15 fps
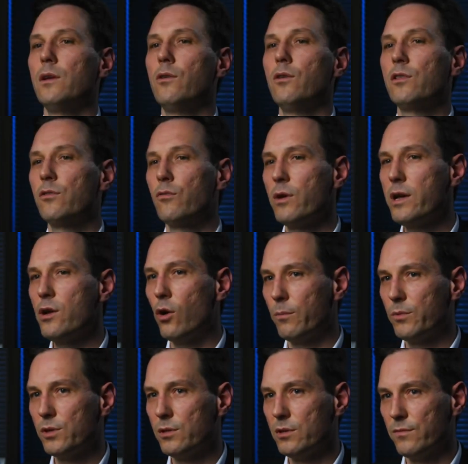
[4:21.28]
There are 3
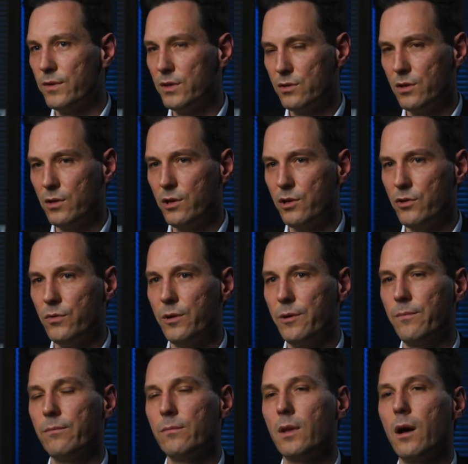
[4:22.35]
options for
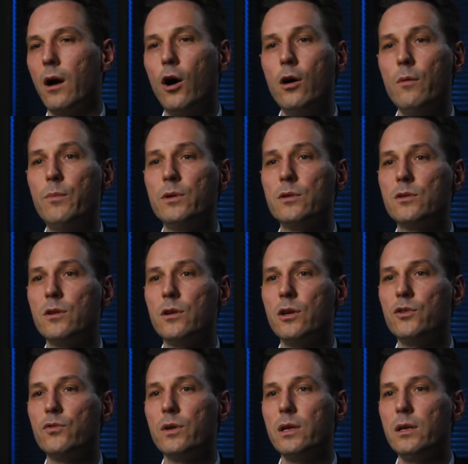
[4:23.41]
surgery: open
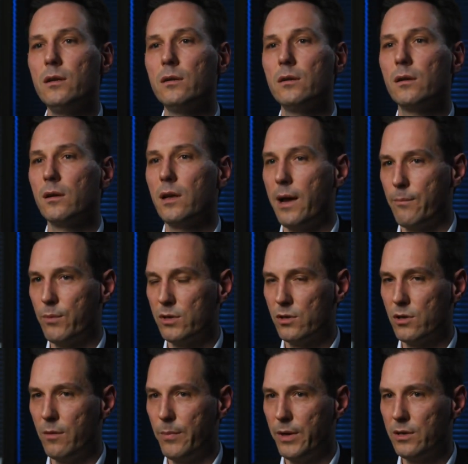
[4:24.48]
surgery,
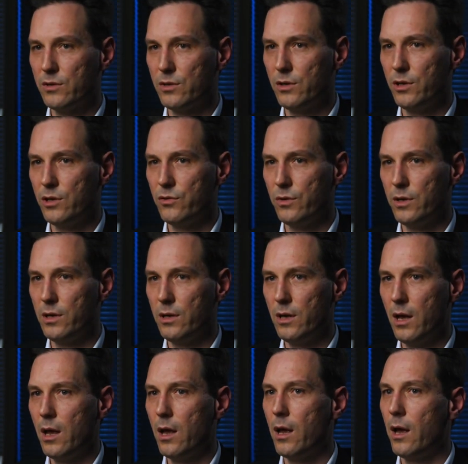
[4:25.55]
laparoscopic surgery,
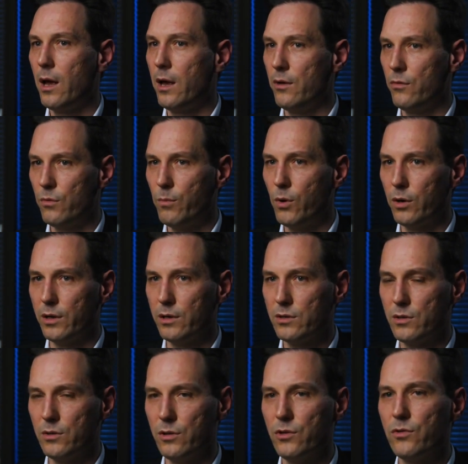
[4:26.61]
and robotic
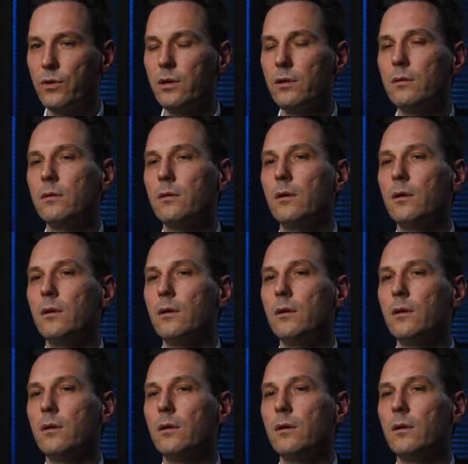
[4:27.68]
surgery.